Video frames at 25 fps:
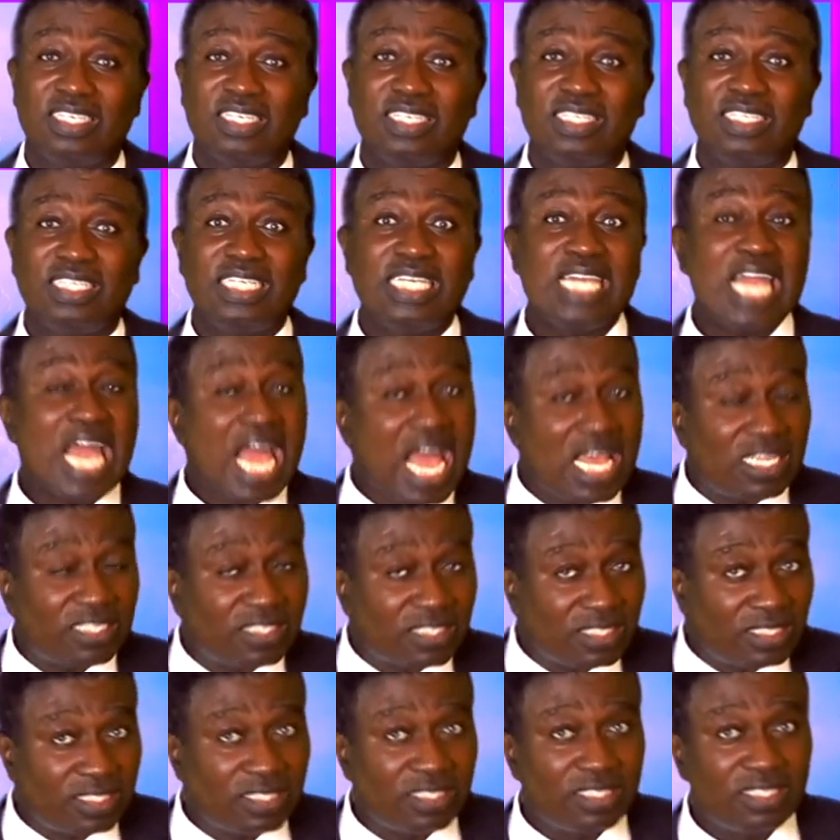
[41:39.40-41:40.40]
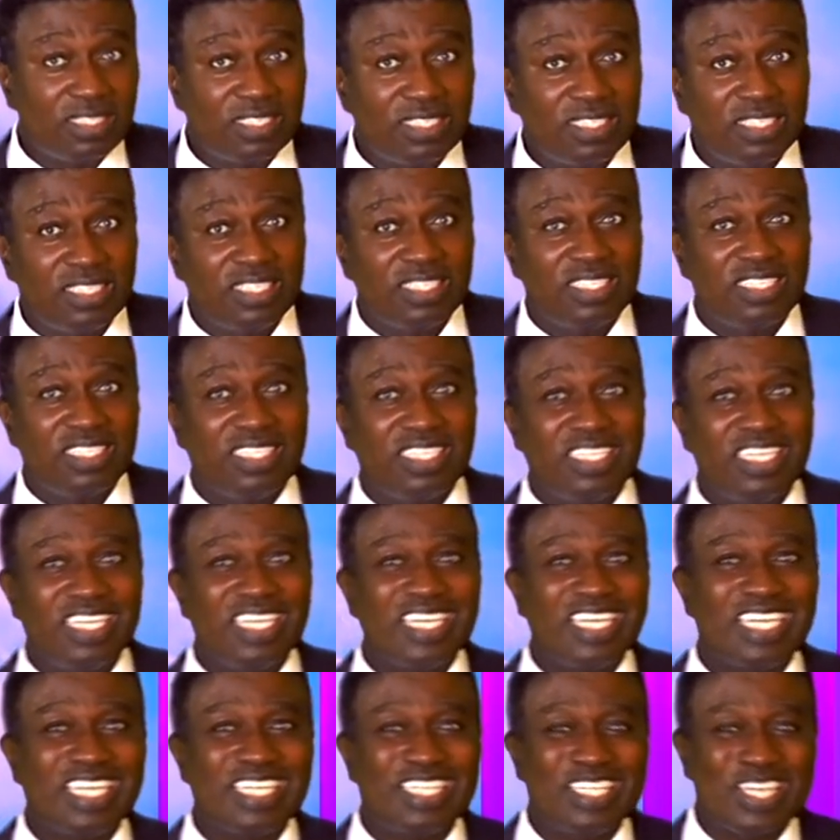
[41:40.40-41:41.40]
They asked.
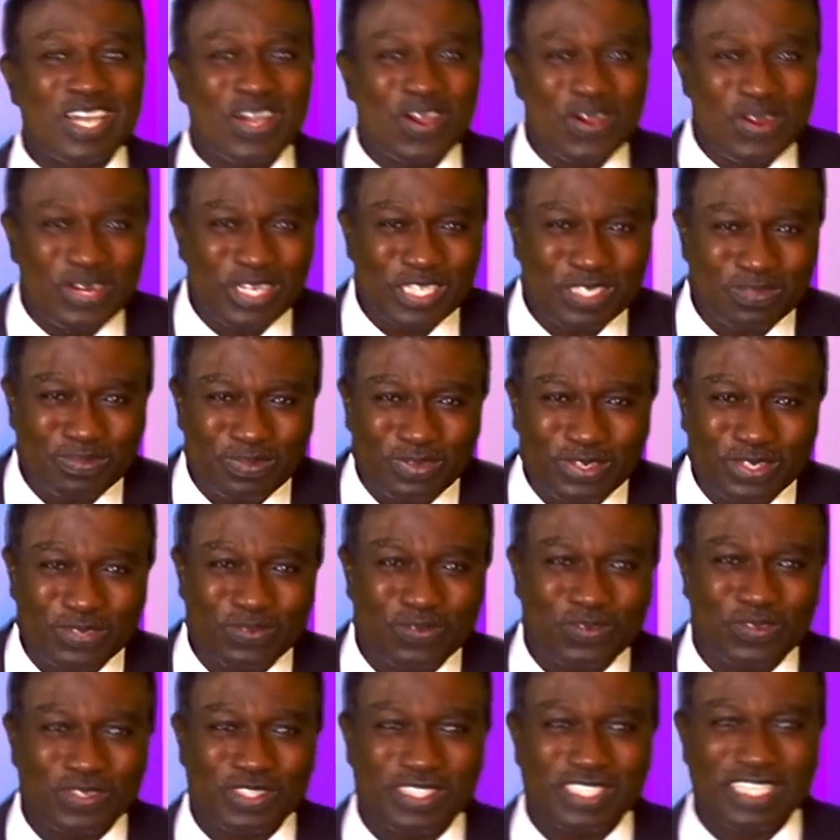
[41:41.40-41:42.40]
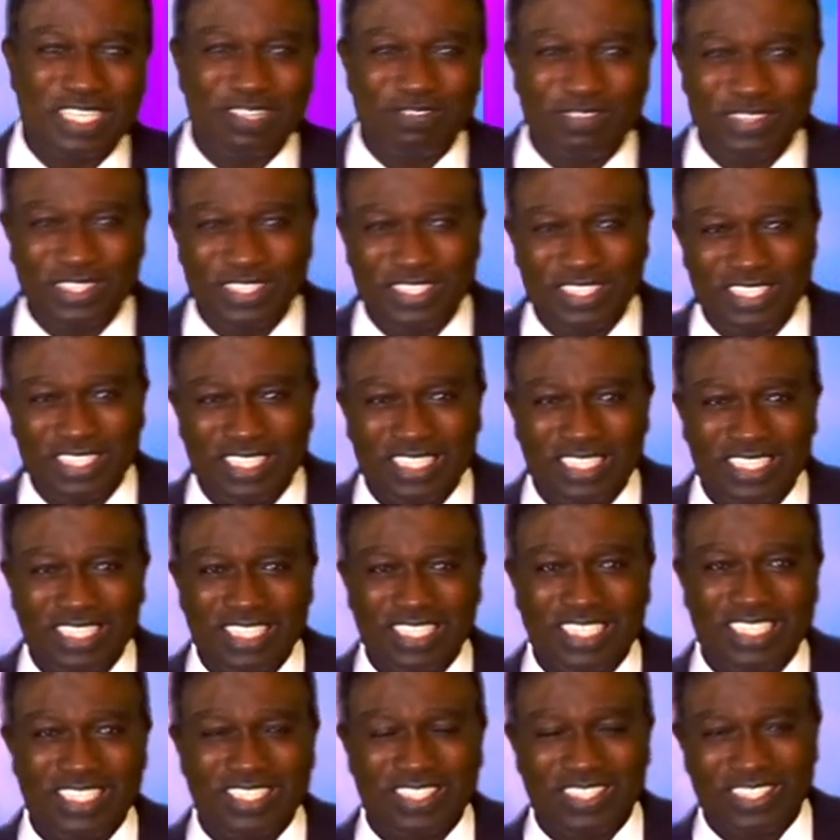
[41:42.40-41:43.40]
And the Holy Spirit was given
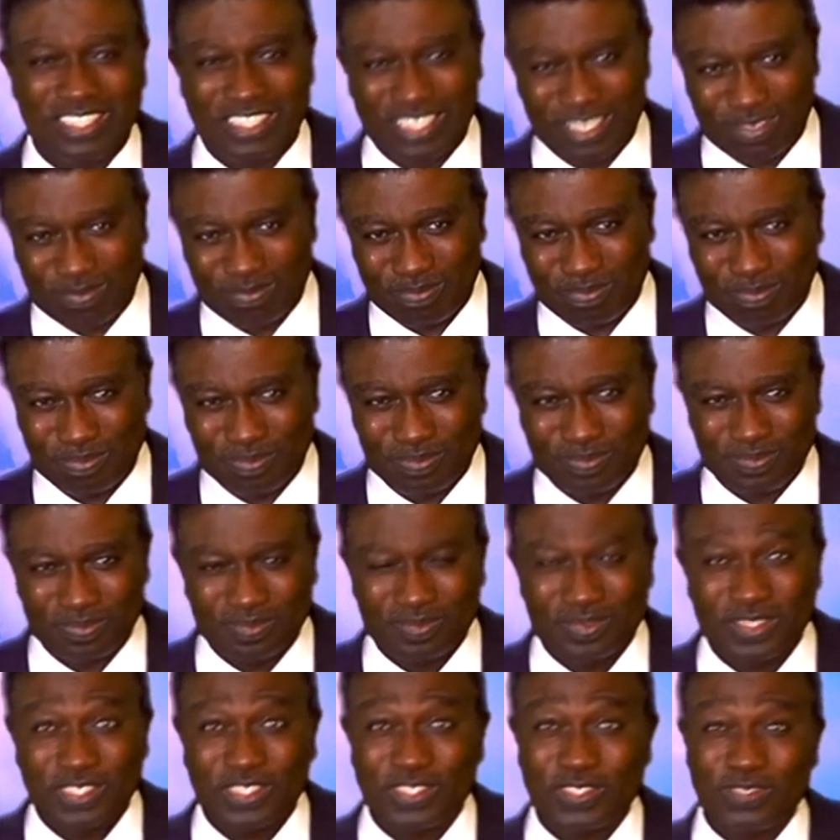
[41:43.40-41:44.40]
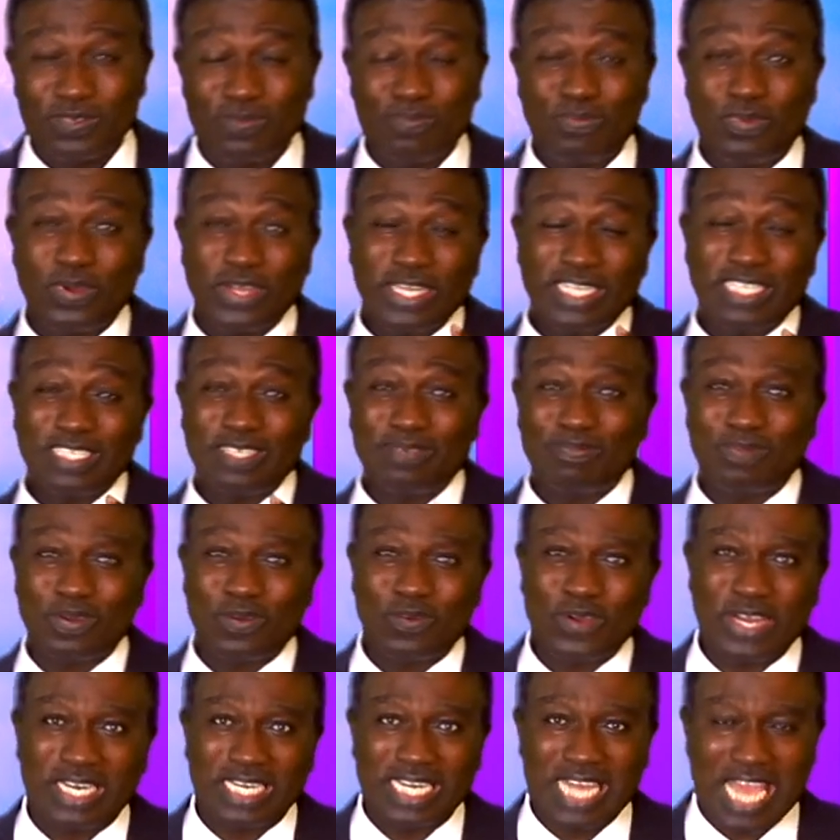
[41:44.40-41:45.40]
to them. So point number
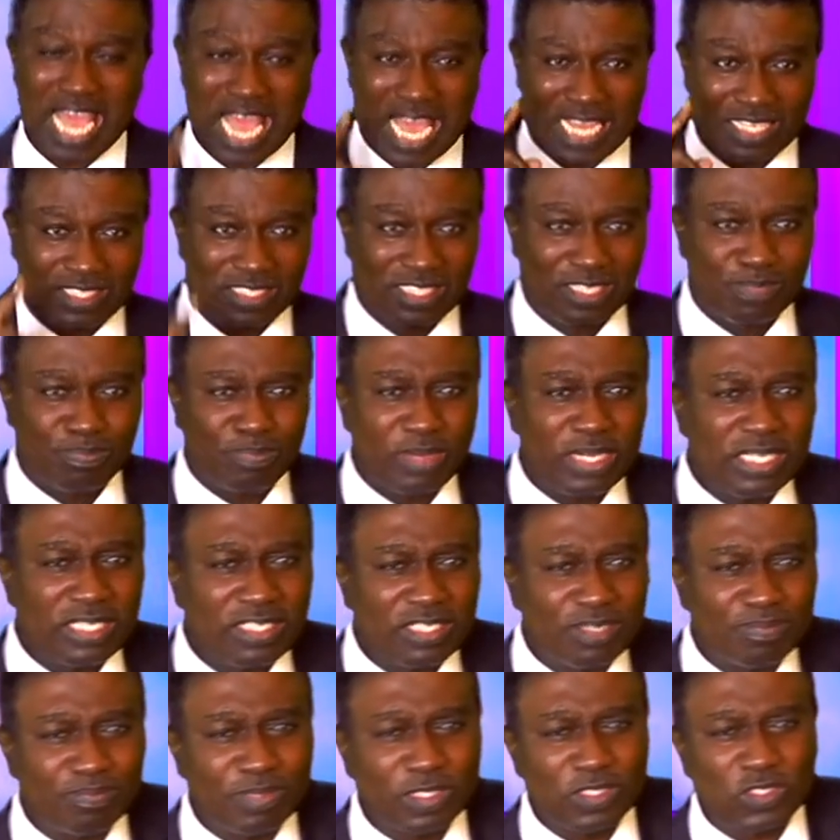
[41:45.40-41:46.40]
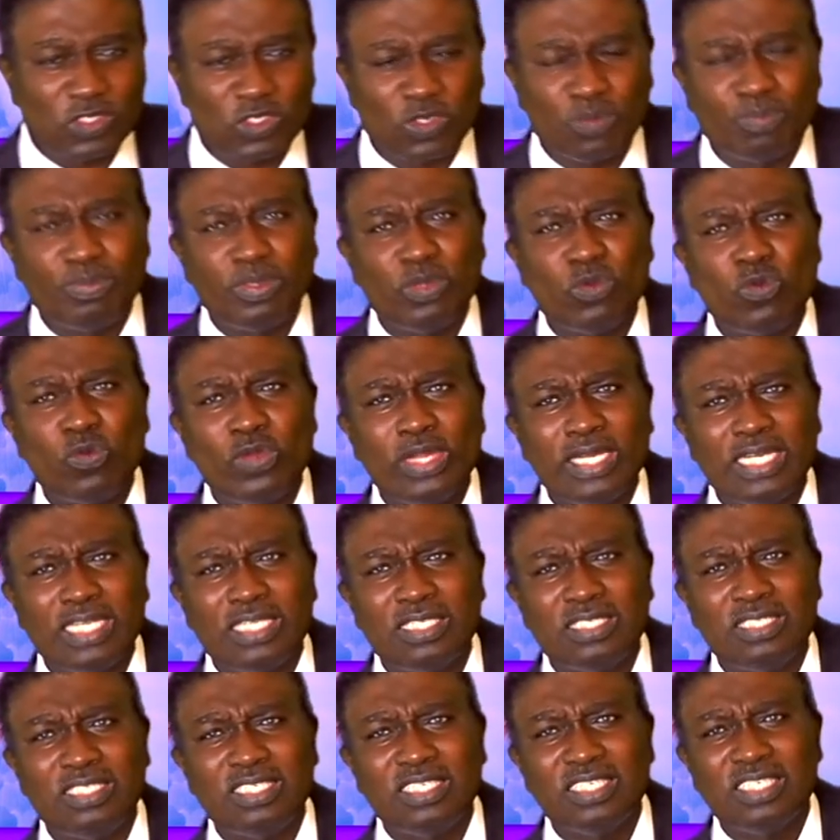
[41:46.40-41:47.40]
one, ask. Point number two, be
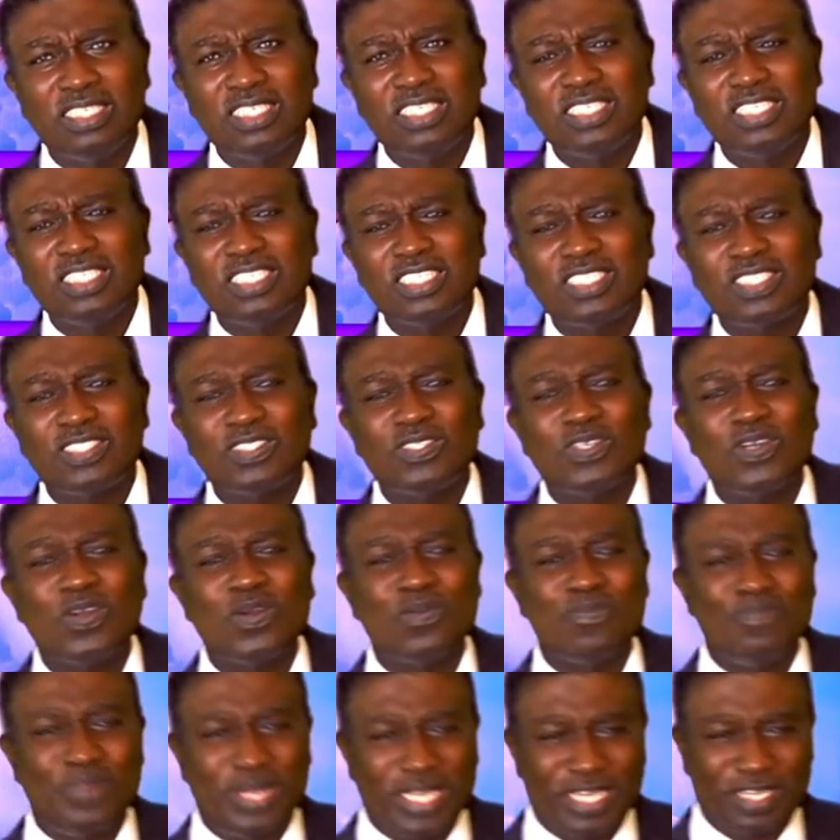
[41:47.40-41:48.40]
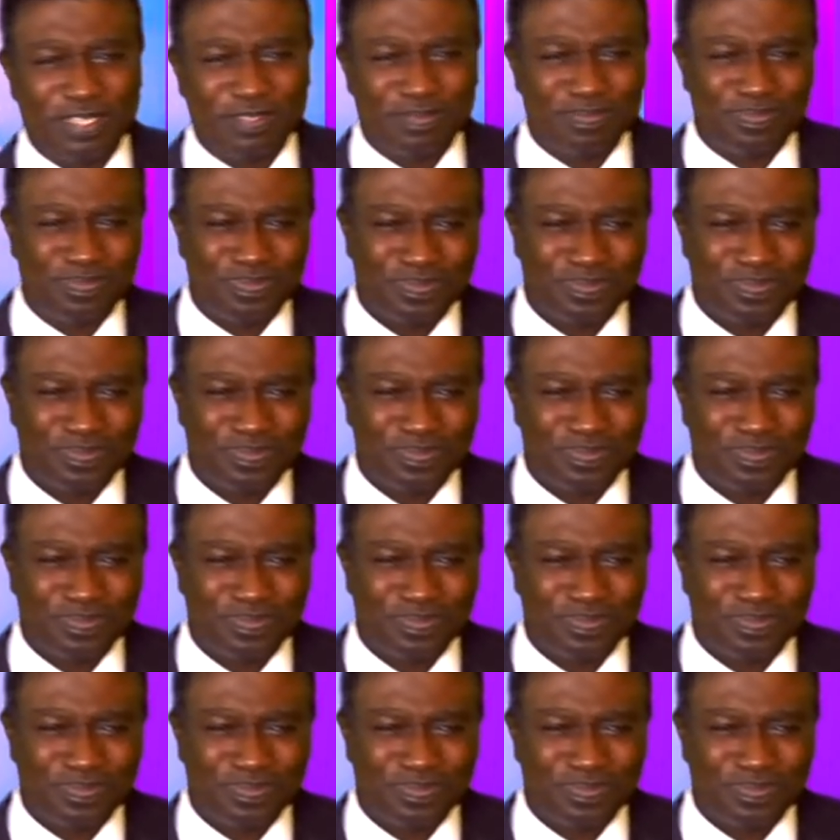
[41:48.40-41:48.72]
willing to obey.